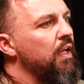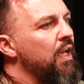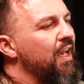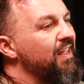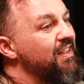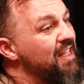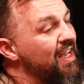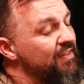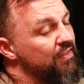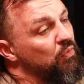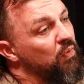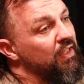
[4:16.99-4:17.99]
And that's
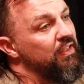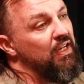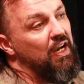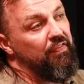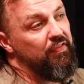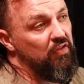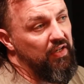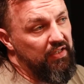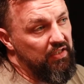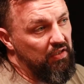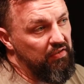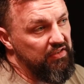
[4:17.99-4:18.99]
the way that I've created
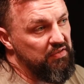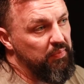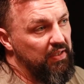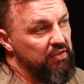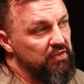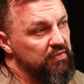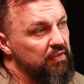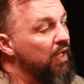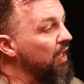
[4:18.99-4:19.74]
all these pages.